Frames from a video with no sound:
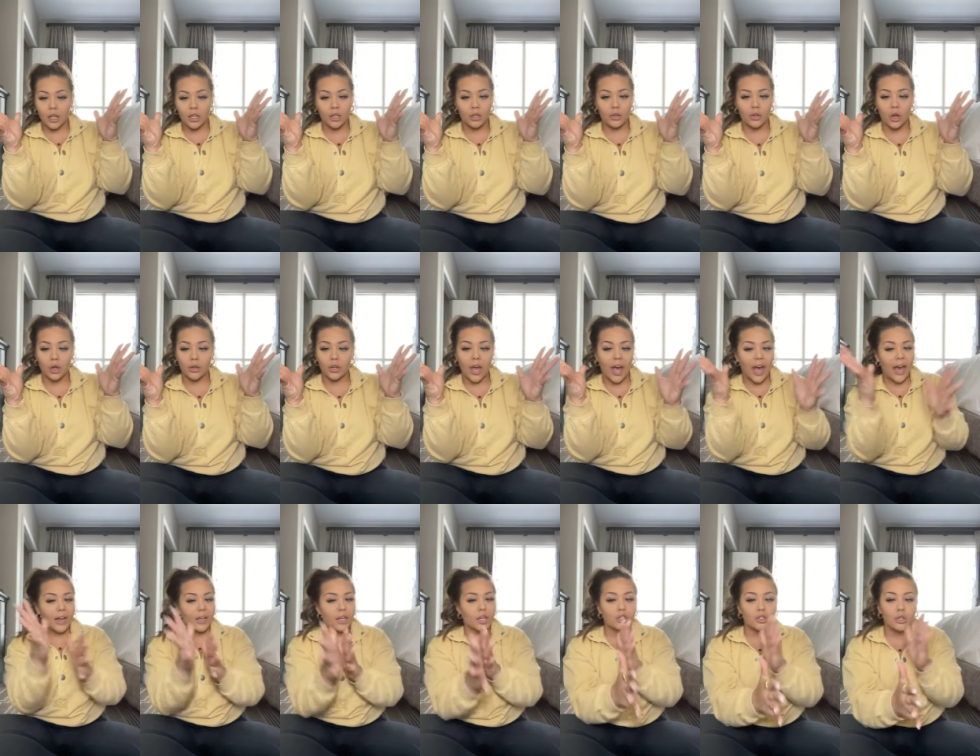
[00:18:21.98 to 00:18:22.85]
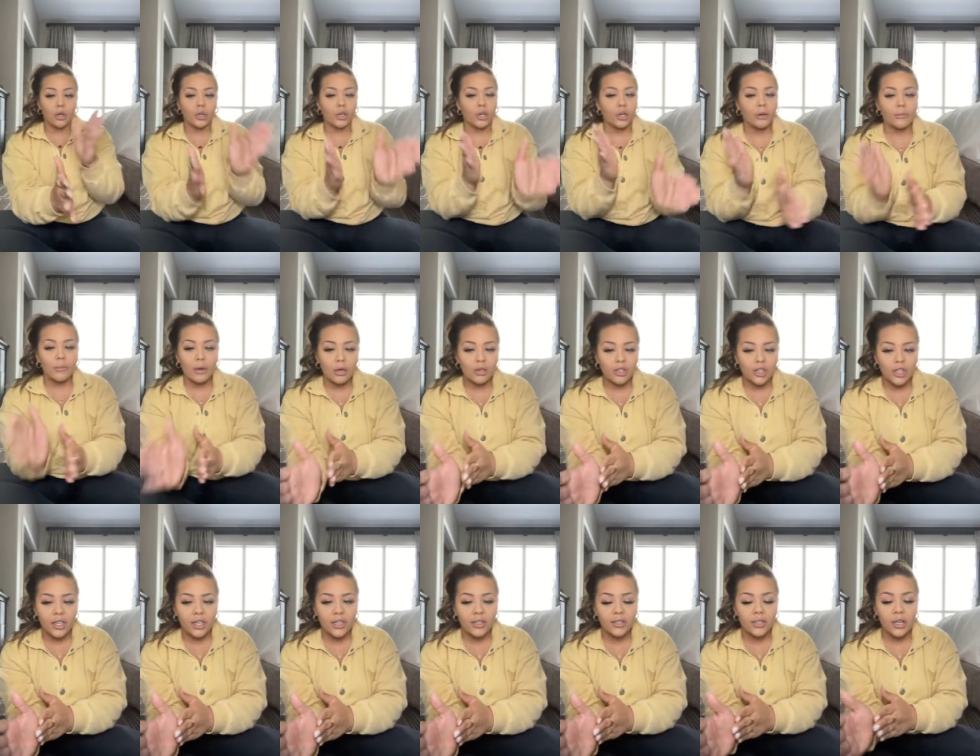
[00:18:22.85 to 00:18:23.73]
you don't know how to control your
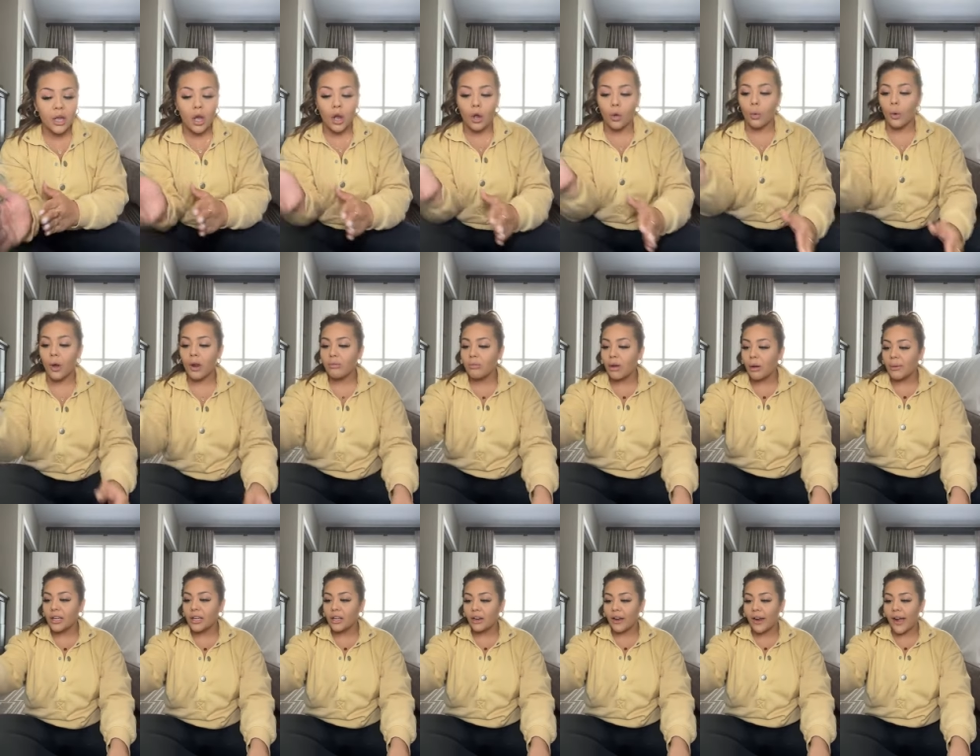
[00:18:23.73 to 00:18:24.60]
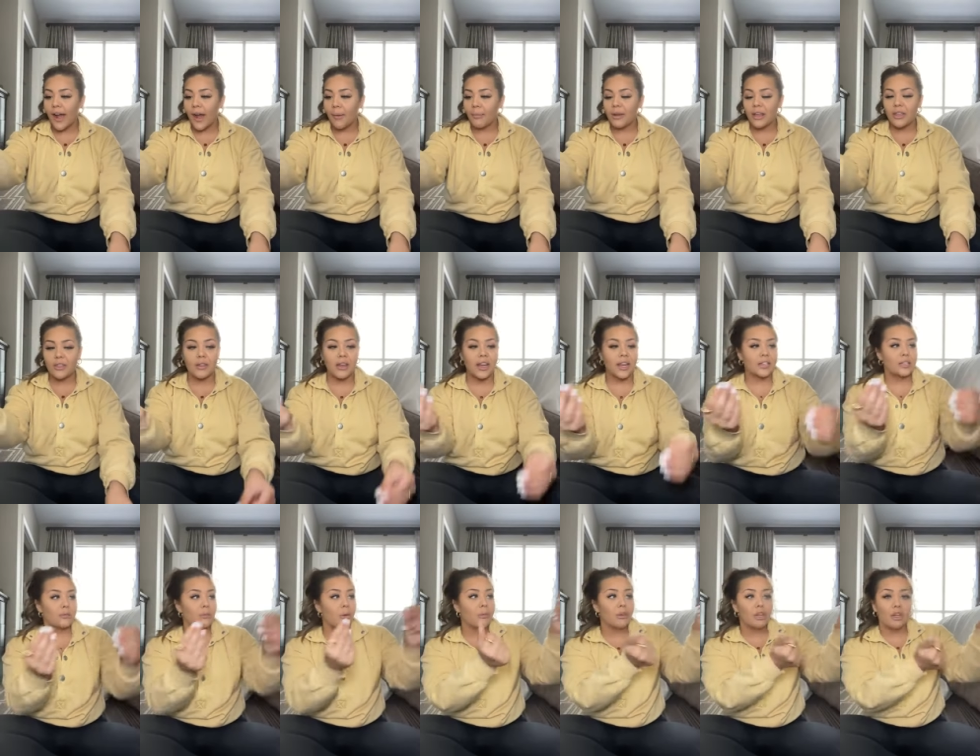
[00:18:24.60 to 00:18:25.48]
emotions. One moment you're happy, the
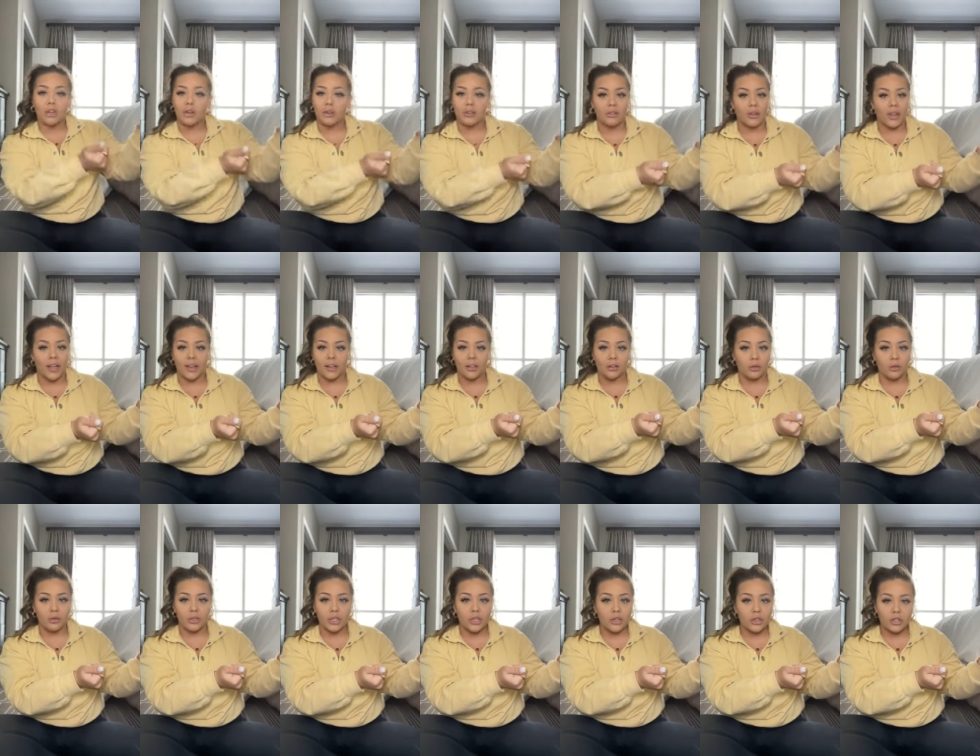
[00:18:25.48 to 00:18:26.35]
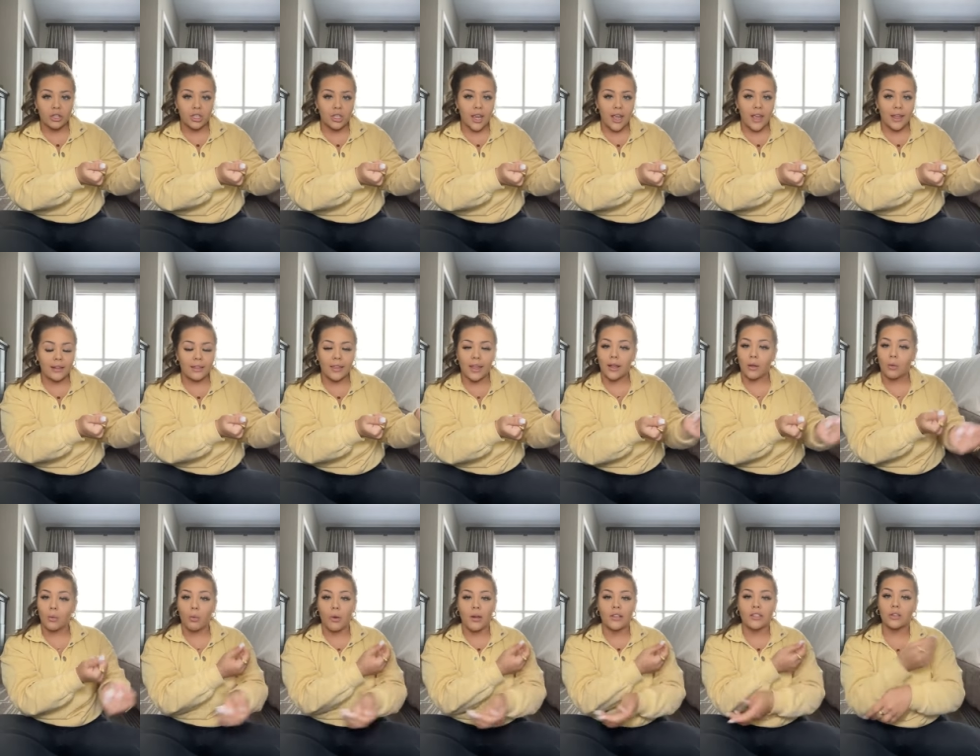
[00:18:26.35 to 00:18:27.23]
next moment you're like losing your shit. Like,
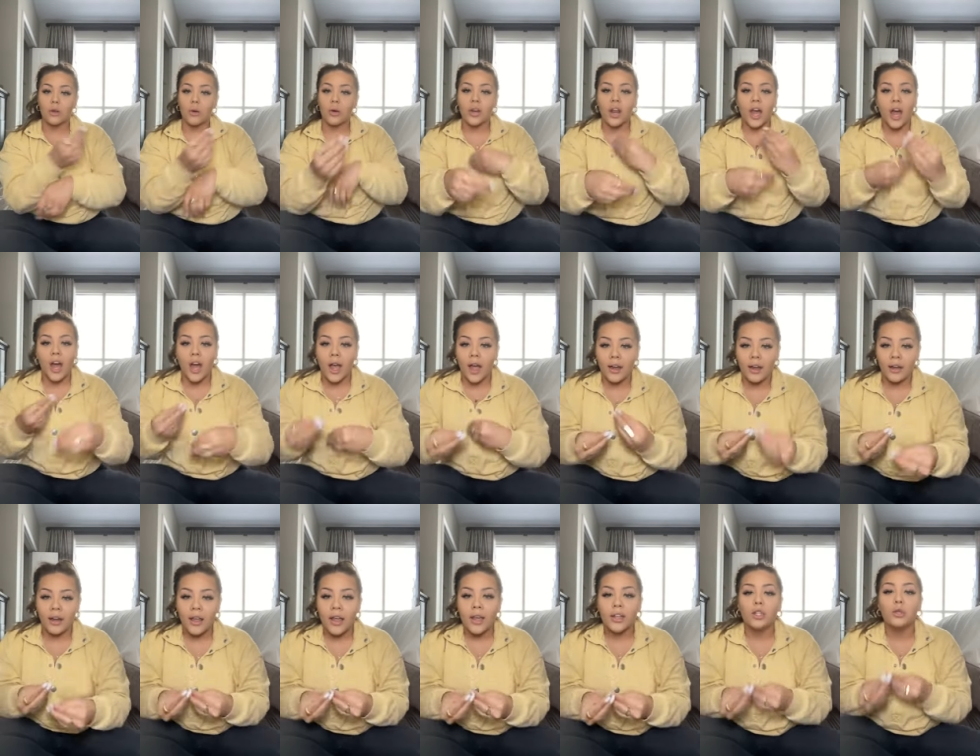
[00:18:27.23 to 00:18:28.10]
what's going on?